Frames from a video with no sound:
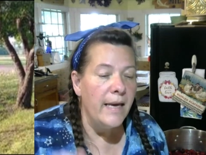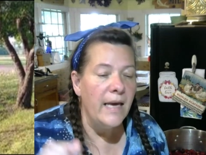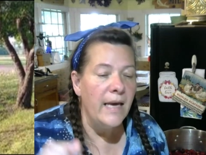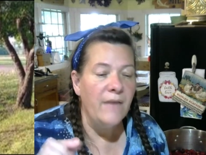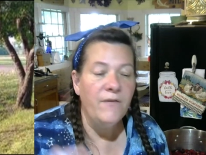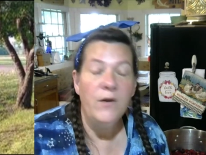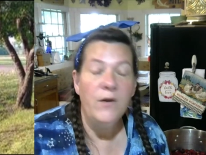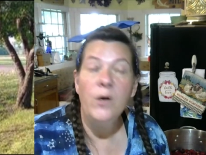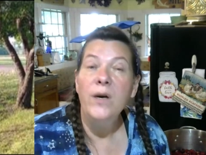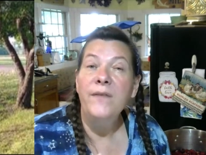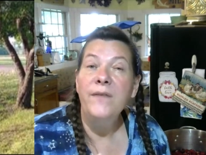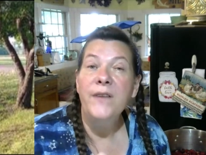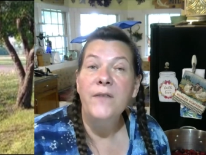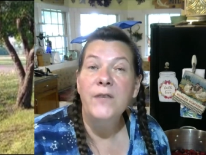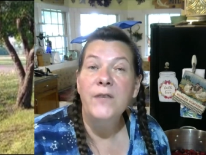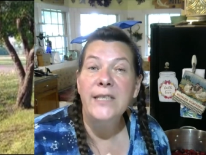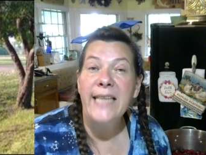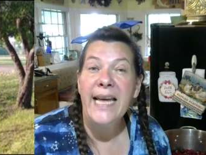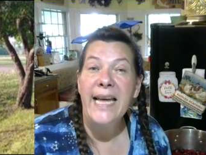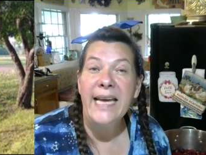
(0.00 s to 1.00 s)
if you have
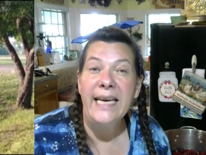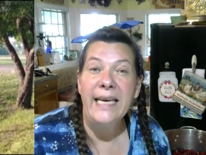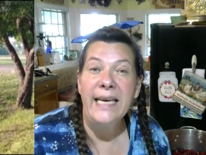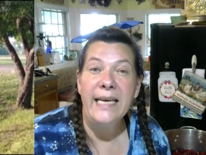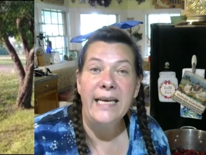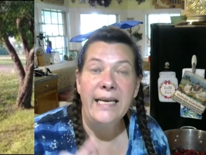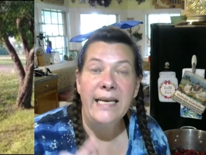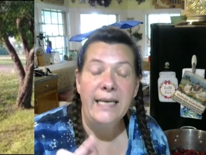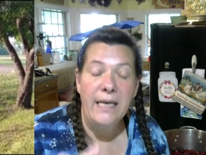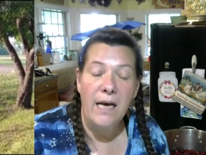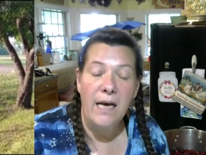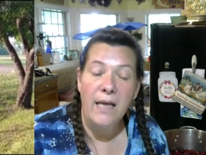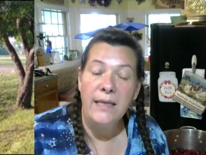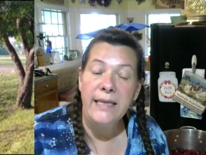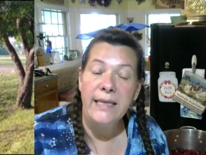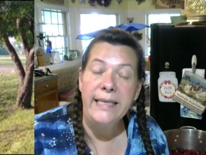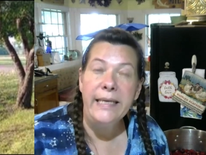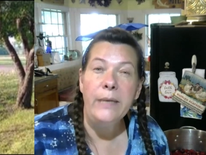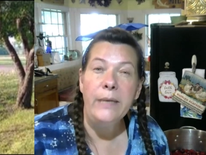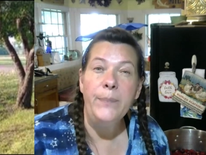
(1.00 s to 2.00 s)
ever taken a
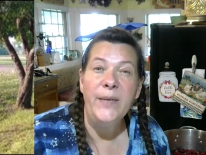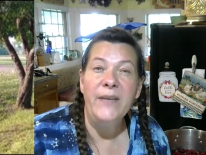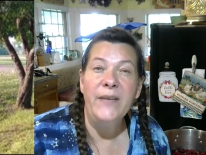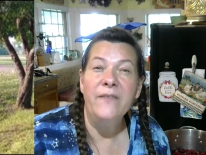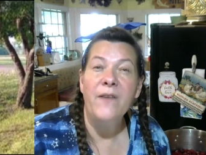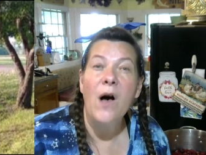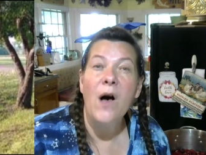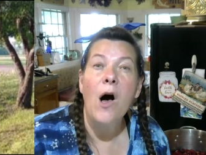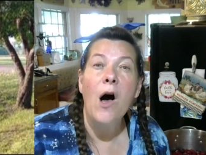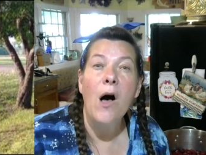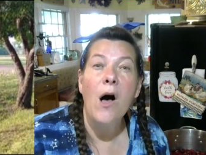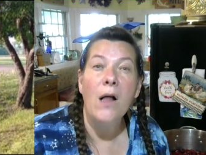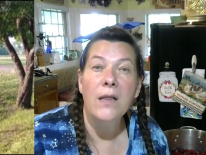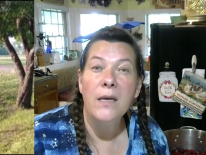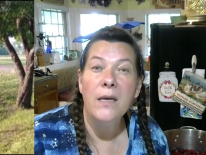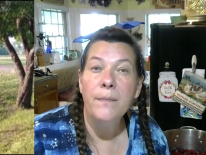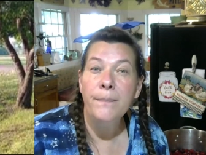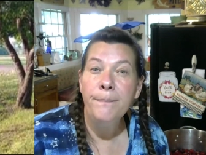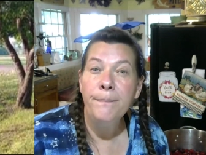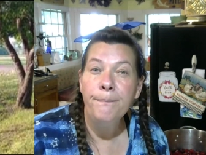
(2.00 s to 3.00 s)
little bit of
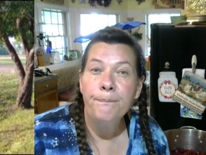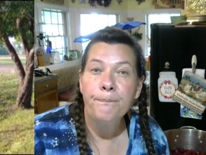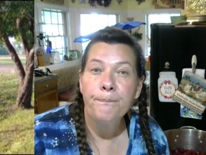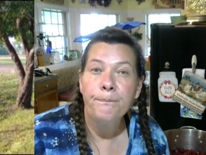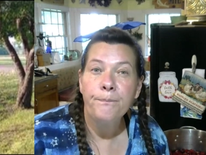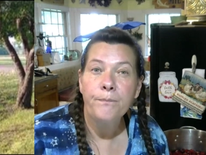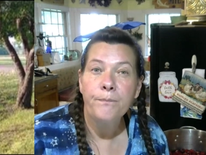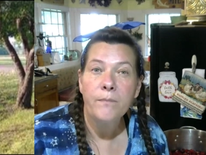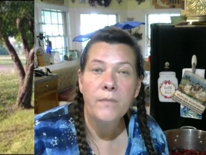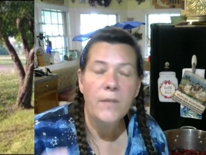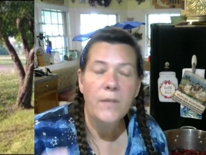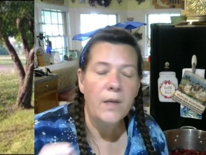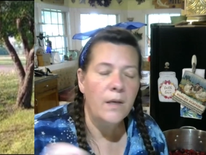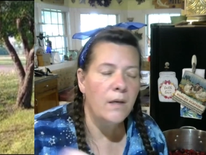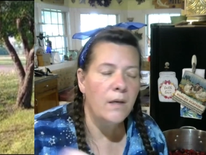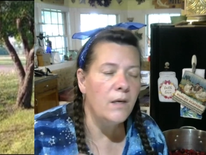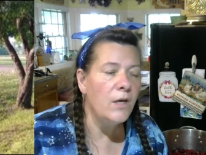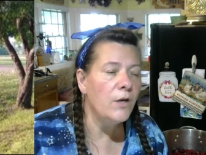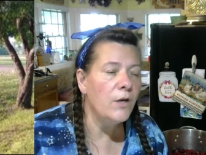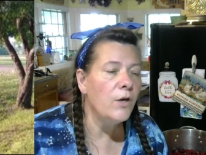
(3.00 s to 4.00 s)
alum,
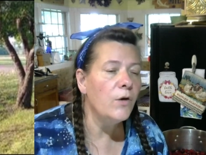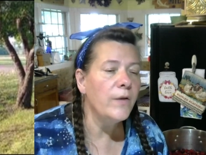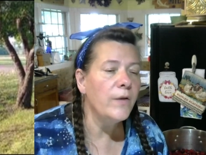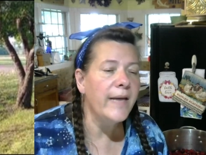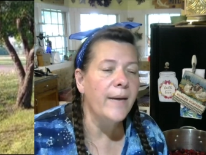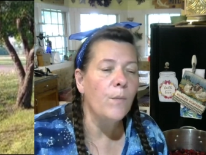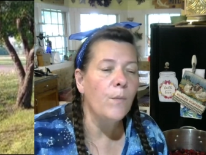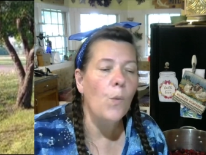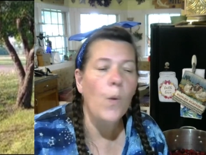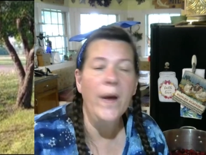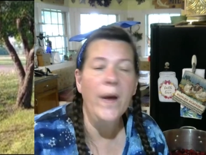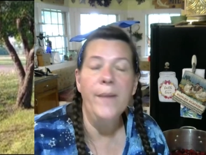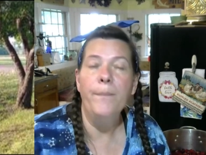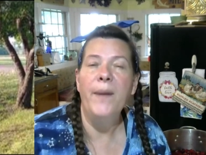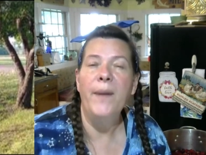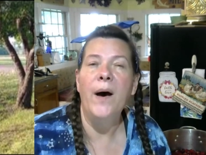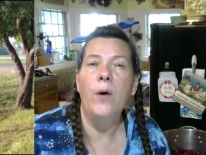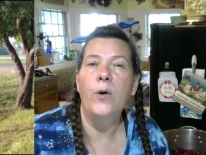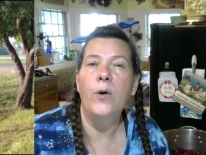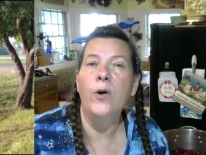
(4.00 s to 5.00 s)
you know, that white
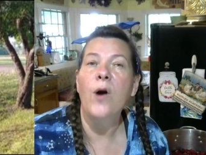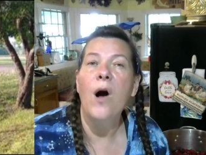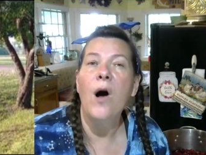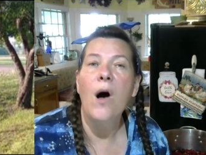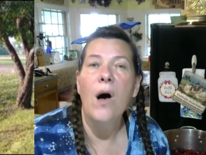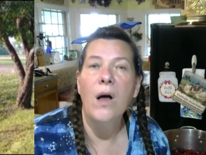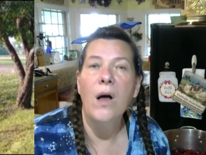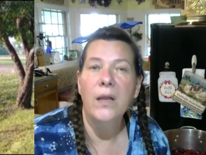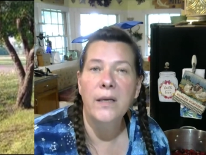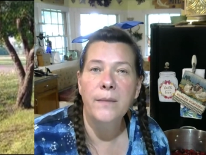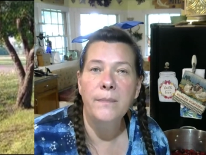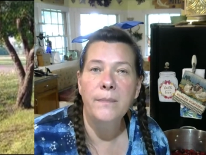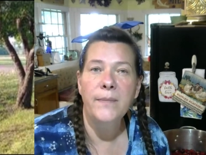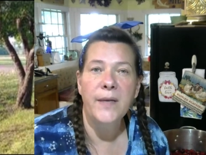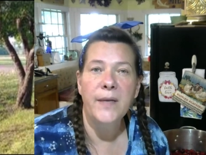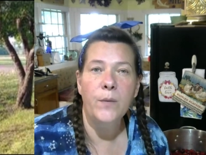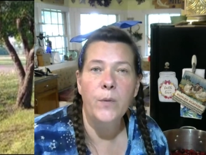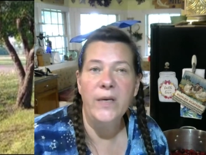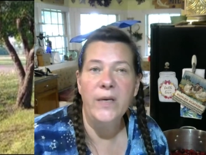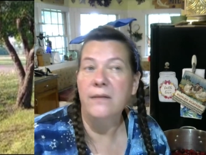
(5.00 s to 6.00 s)
powder alum
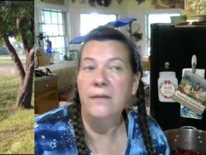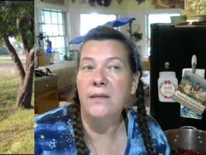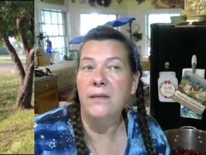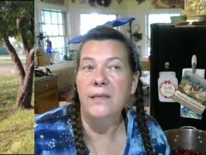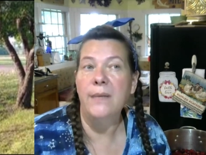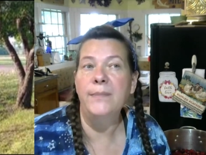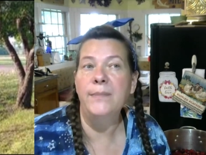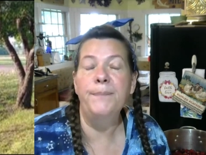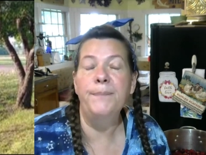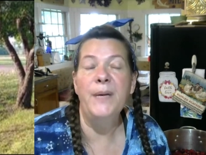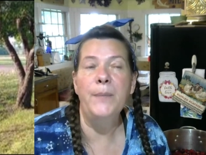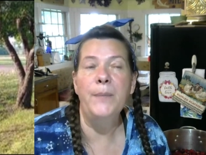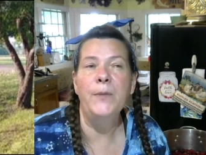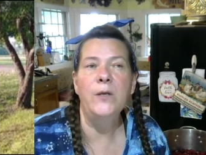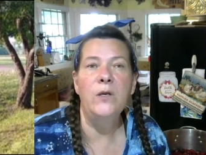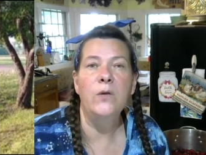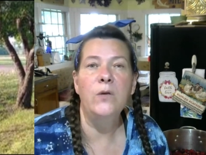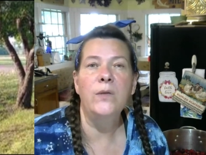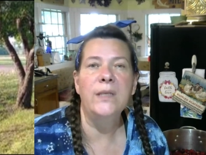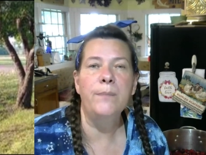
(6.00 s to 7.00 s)
that we, some
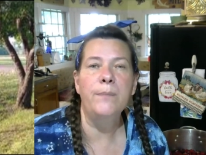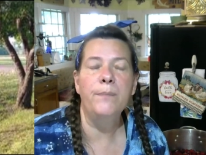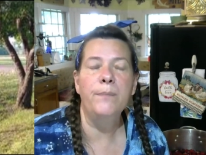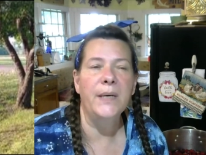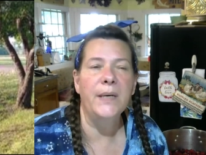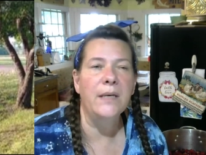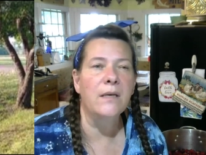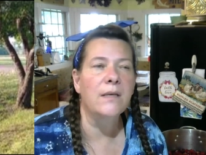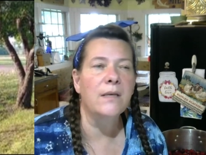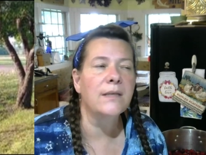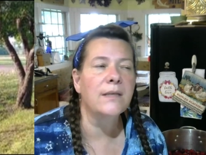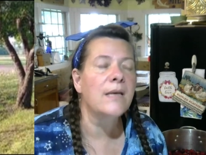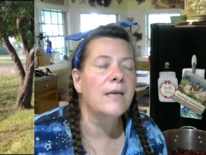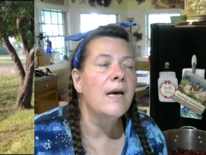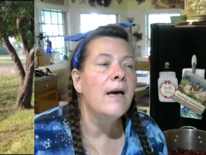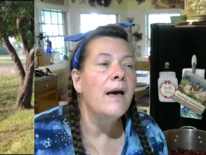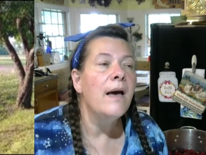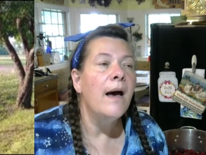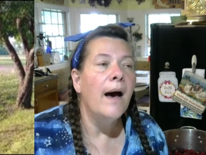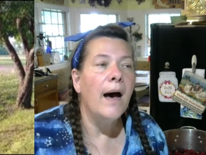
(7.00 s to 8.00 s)
people use in pickles.
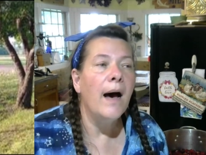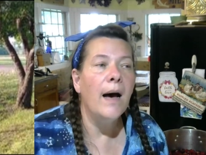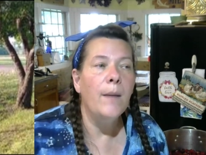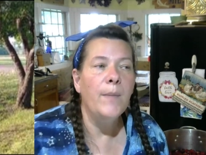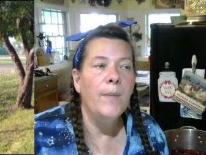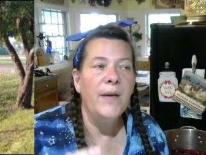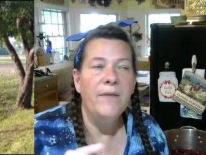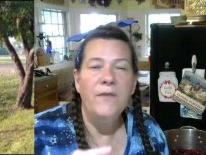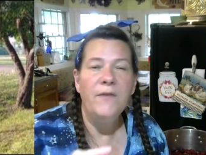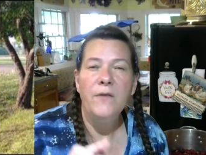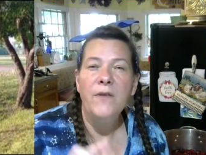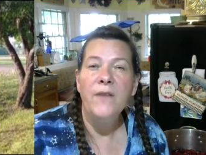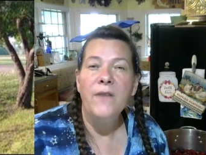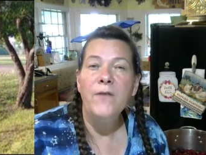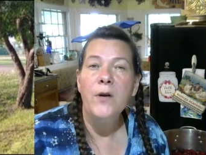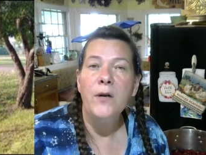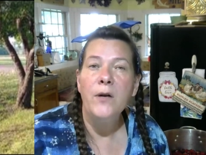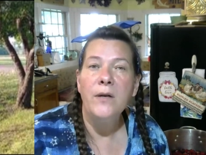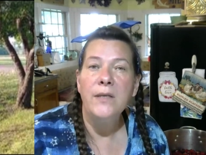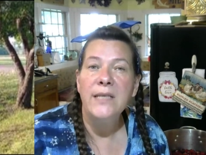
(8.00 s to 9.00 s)
Um, if you've
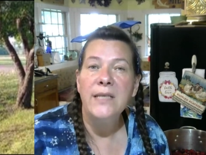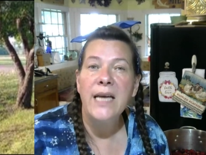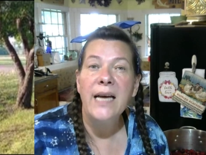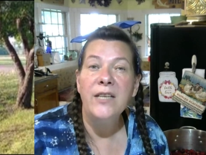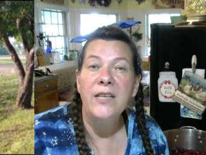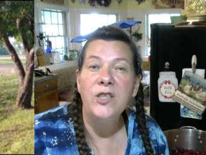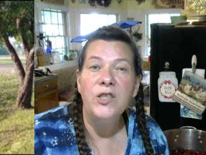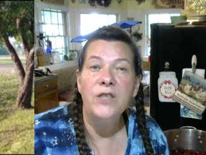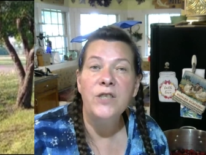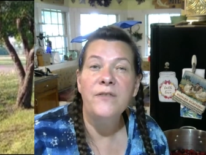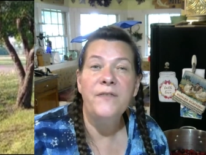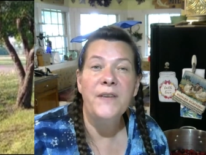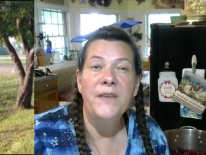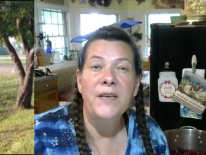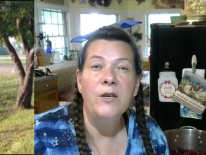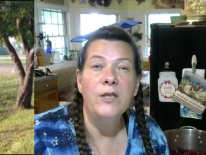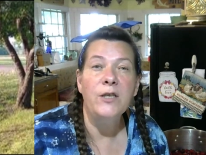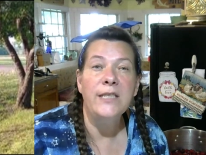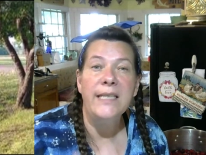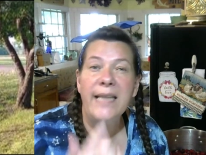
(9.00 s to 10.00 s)
ever touched your
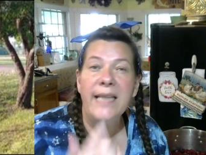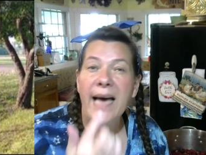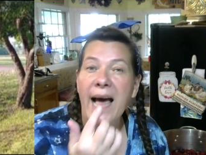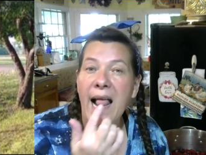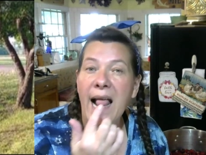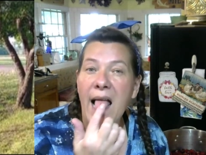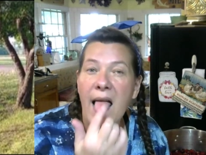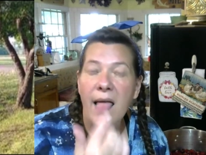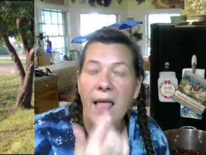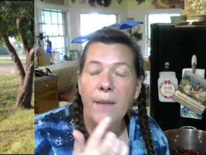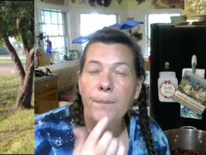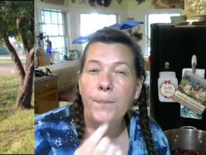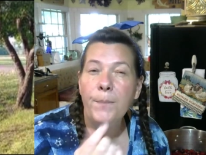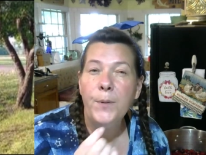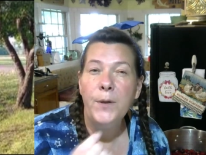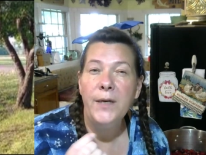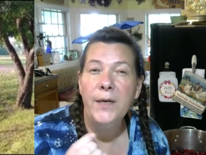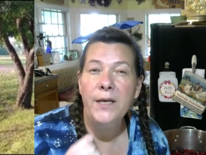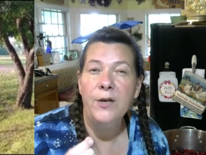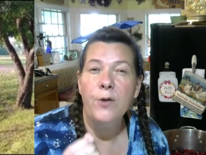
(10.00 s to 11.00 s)
finger to that and
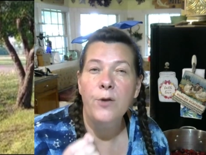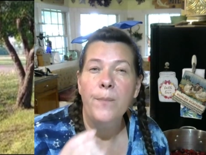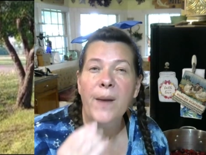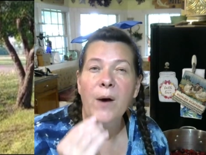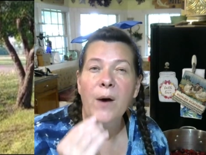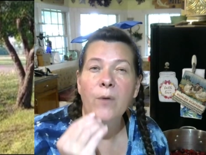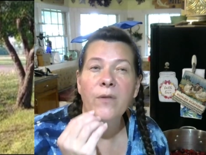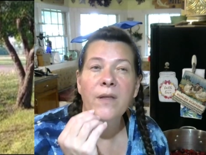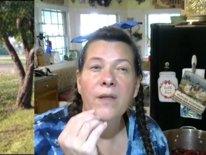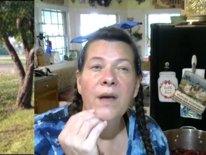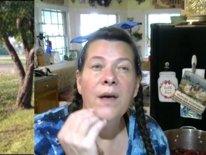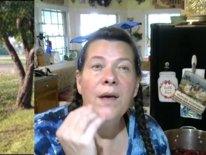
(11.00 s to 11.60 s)
put it in your mouth,